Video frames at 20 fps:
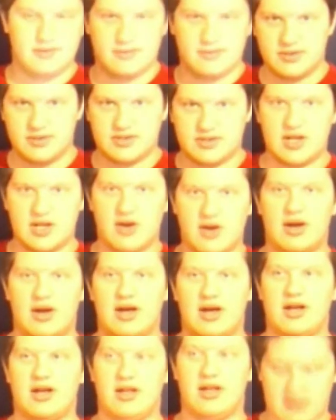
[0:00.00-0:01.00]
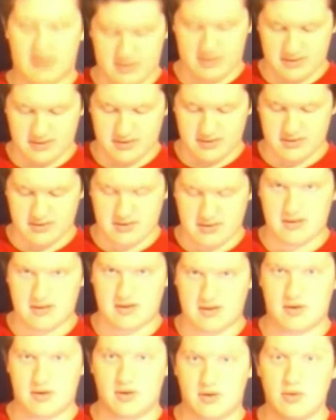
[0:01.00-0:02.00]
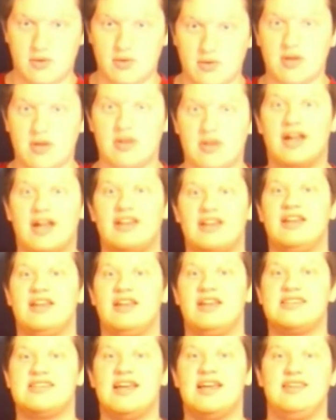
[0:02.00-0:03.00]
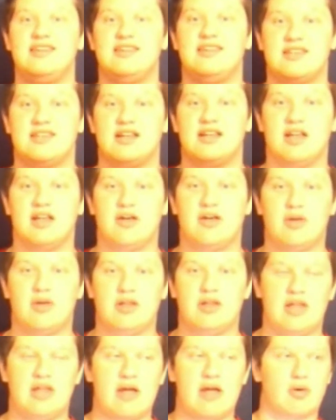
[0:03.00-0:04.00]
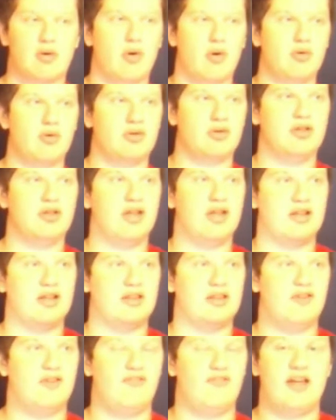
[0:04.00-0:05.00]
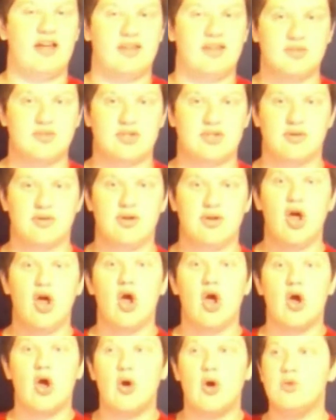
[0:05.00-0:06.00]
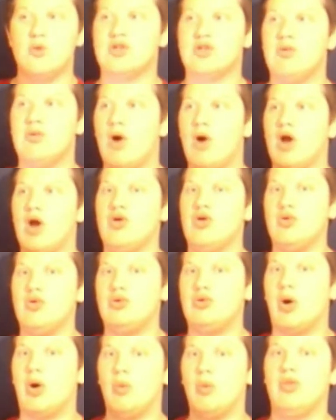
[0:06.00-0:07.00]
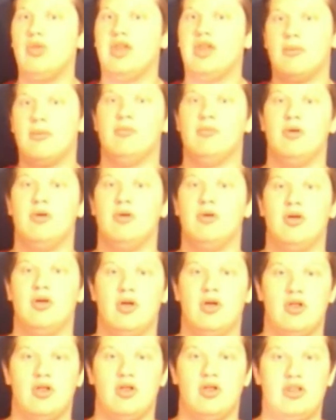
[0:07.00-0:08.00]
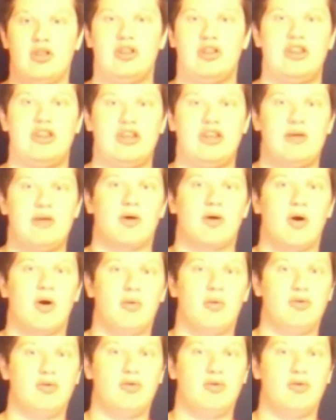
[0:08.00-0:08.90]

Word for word: So Clear the what? Like they sentencing, like when they were going to like the Phantom Zone, who was the one who told them that they were going